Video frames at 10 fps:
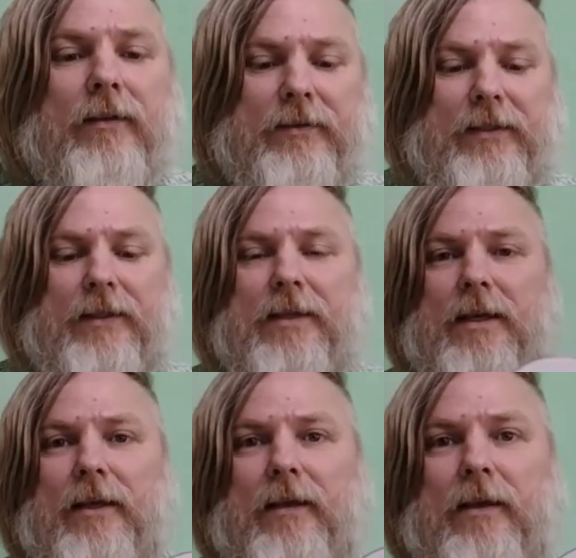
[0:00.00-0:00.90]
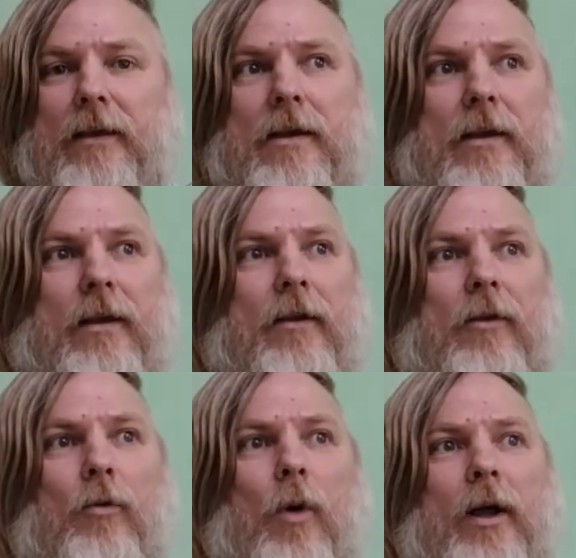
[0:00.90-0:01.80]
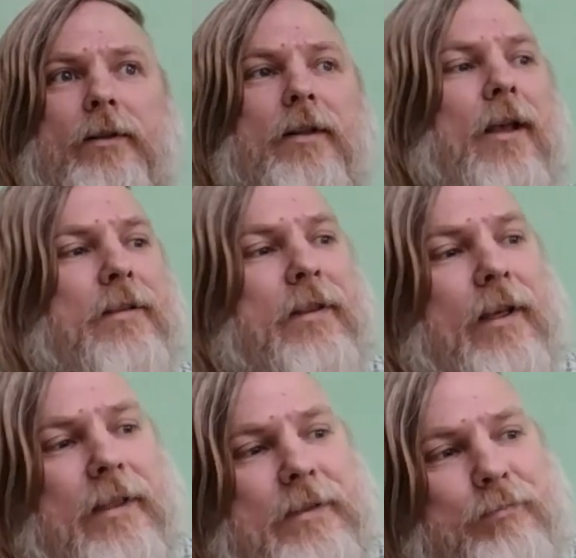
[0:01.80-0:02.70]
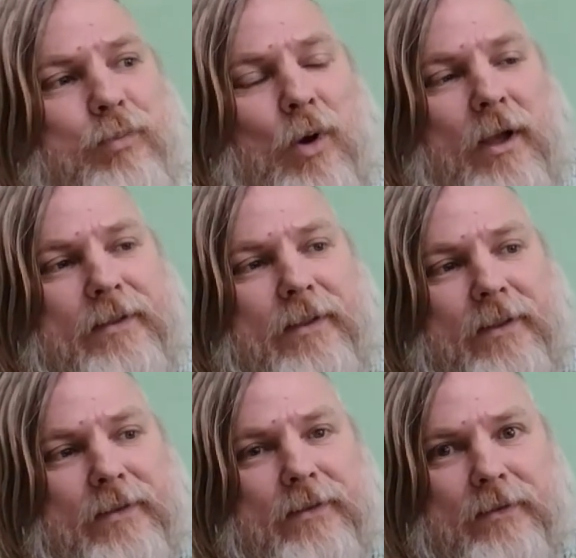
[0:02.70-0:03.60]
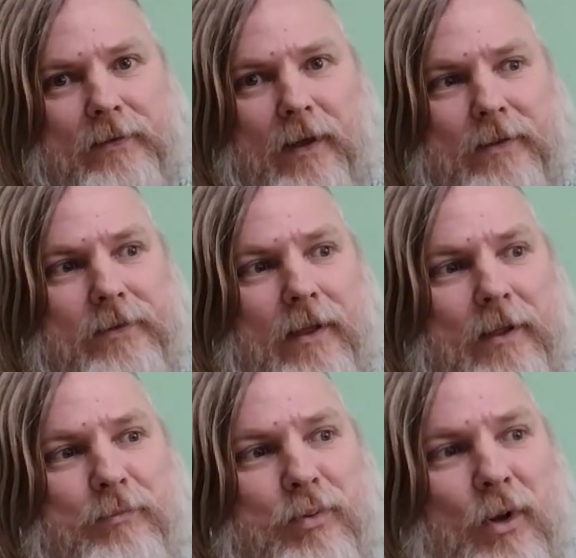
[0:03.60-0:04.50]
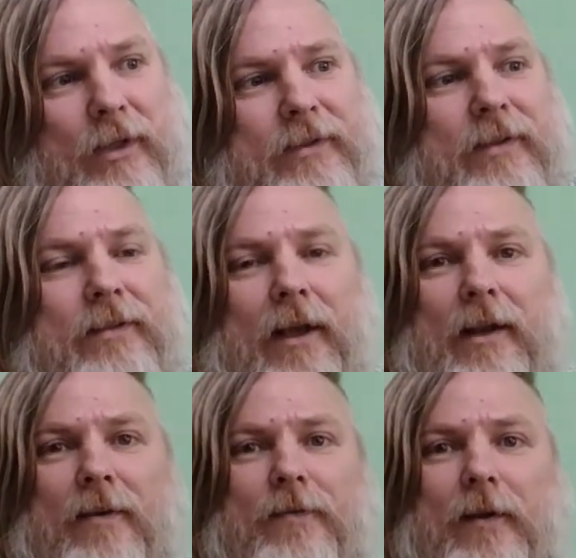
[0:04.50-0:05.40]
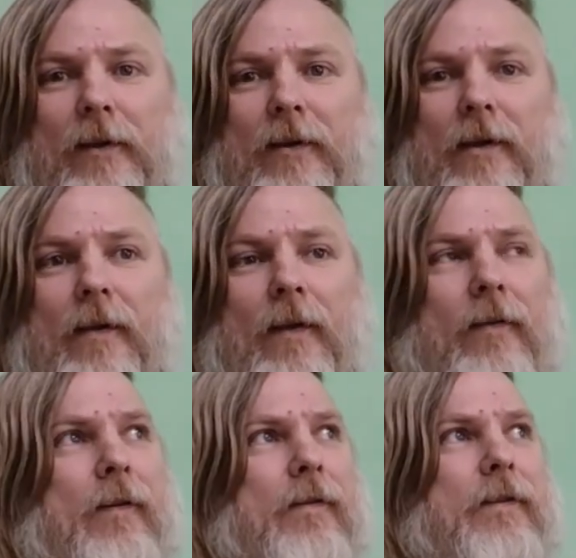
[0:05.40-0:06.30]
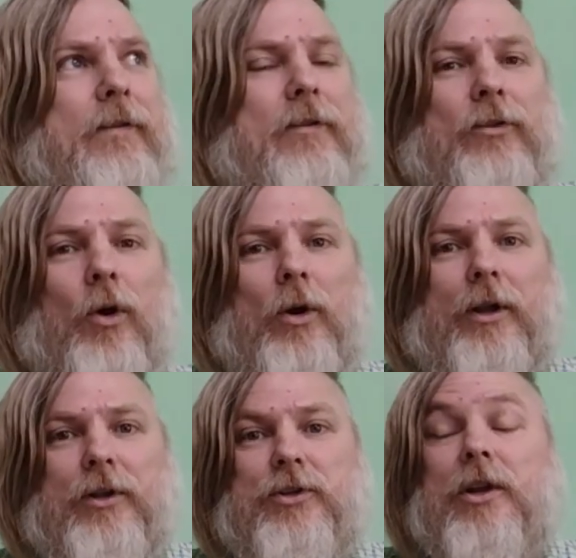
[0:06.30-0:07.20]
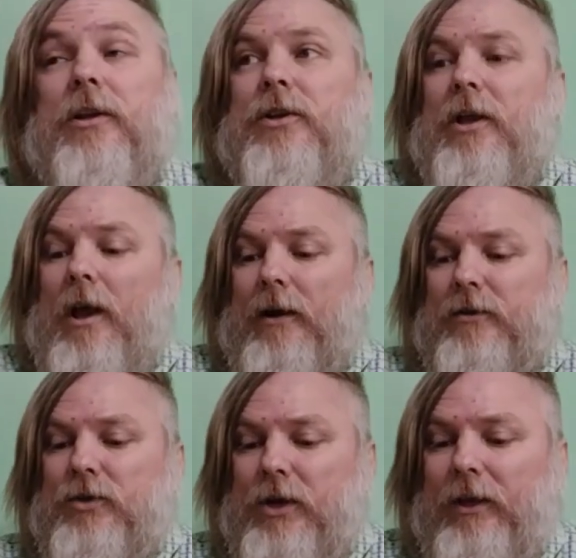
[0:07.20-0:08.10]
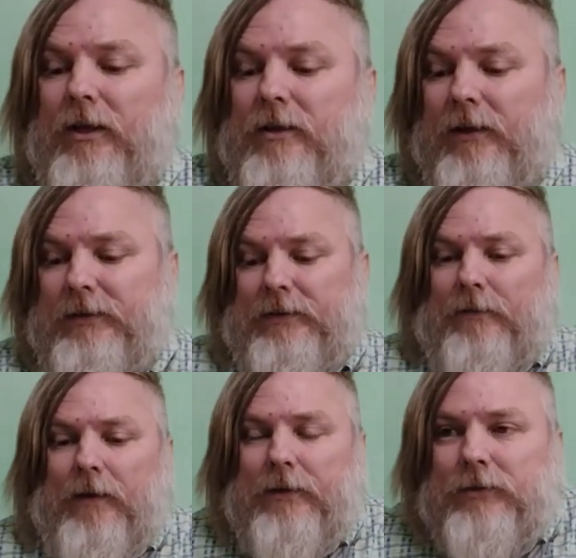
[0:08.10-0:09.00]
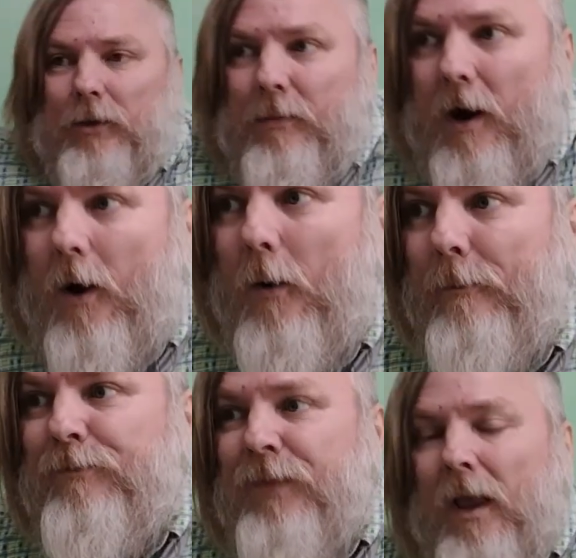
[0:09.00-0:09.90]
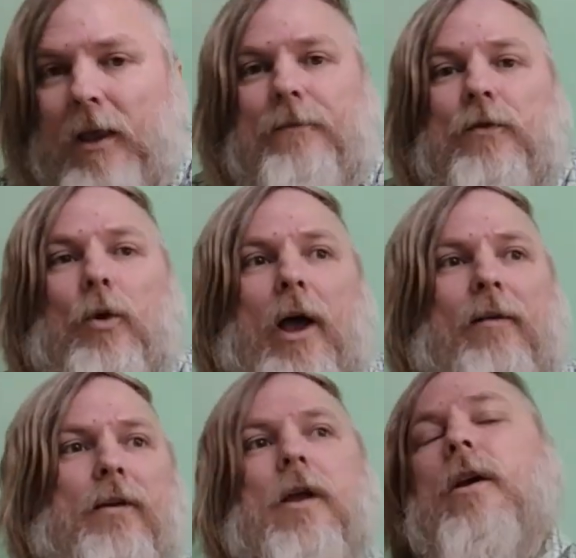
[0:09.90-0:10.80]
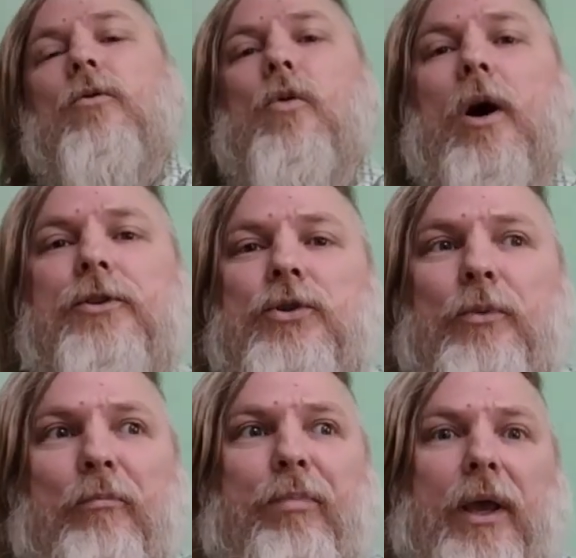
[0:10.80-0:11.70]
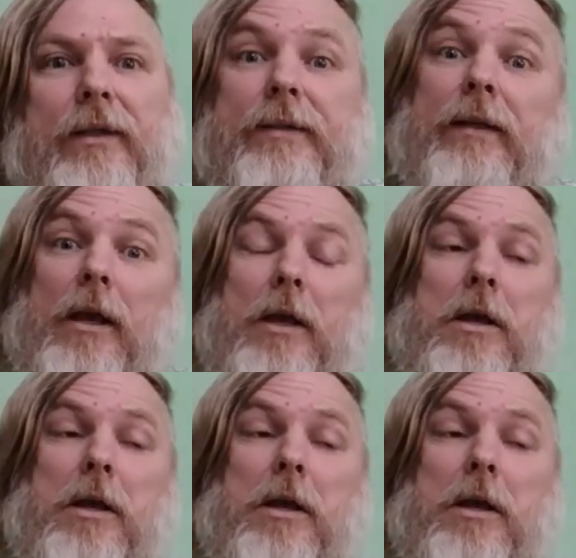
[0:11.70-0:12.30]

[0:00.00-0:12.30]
CD. What does his process? Does not process anything. It is a storage, and they are tricking themselves like somehow if you have quantum bits,